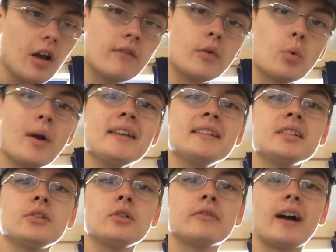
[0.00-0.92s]
and the way
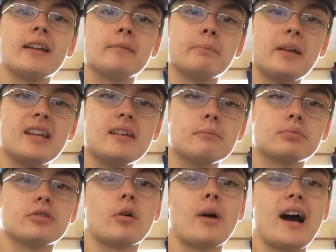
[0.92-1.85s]
to do that is being
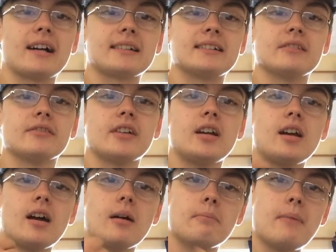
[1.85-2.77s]
proactive
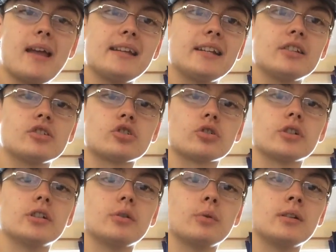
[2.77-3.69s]
and making sure
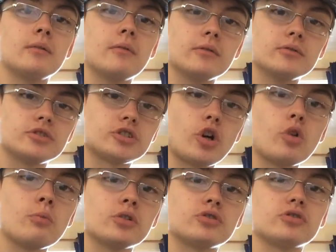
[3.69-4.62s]
you're doing
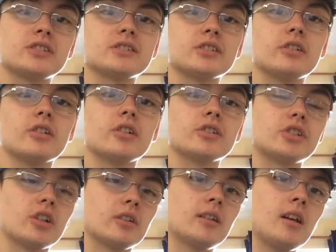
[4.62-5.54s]
so much
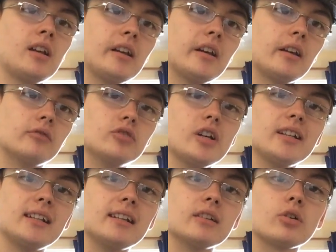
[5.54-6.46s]
research and, and
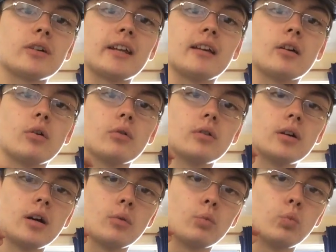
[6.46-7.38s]
really looking at,
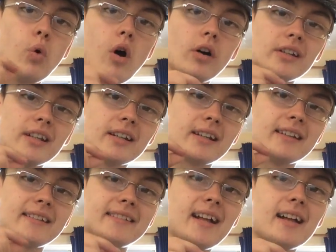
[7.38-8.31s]
at what you
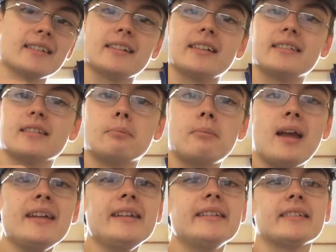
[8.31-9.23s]
can sell. And it's
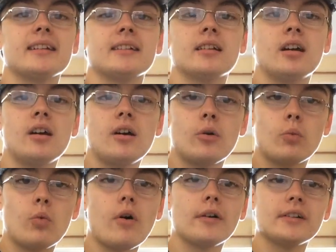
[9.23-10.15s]
amazing
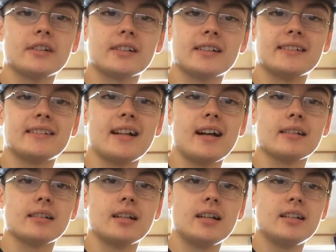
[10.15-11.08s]
what you can
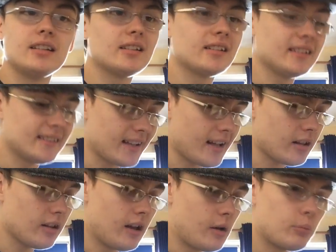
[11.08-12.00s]
sell. You can
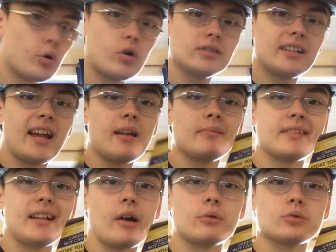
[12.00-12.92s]
sell board
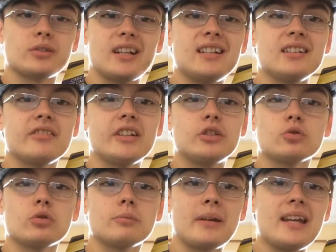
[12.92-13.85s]
games down to an
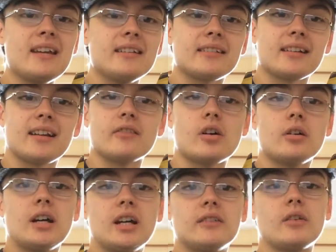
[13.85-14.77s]
individual piece, like the,
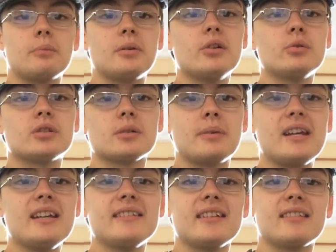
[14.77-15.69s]
the pewter
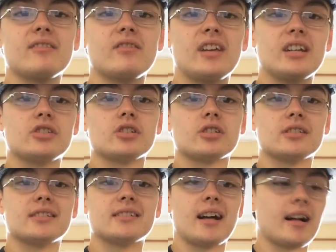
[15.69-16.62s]
pieces in this you
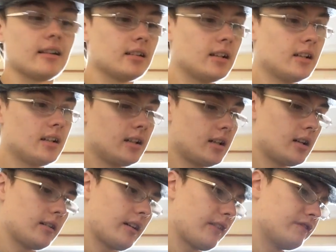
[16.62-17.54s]
could sell.
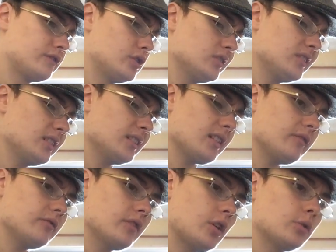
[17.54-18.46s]
Uh, uh does this
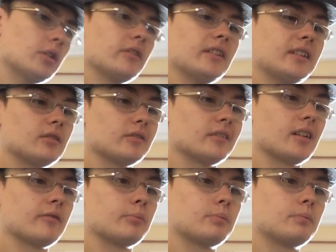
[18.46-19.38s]
have... Oh, no, this doesn't
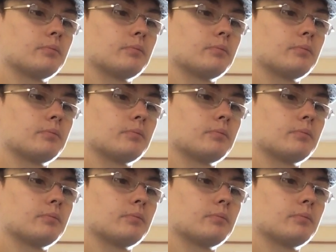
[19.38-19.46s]
have...